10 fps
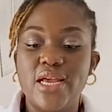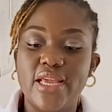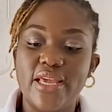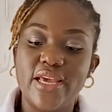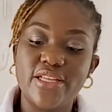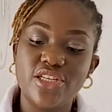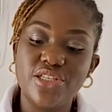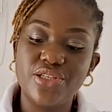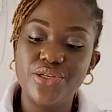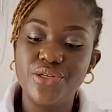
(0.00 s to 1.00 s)
I can
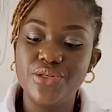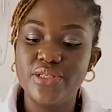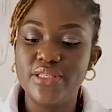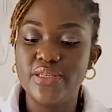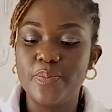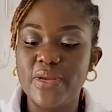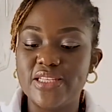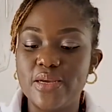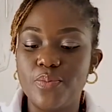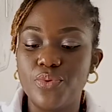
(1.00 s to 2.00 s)
just use the
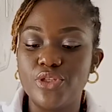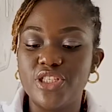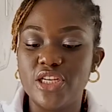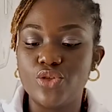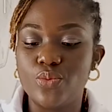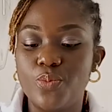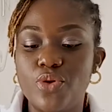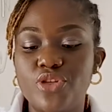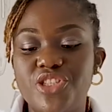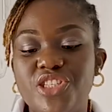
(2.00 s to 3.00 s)
pattern puncher to
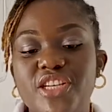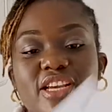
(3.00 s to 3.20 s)
punch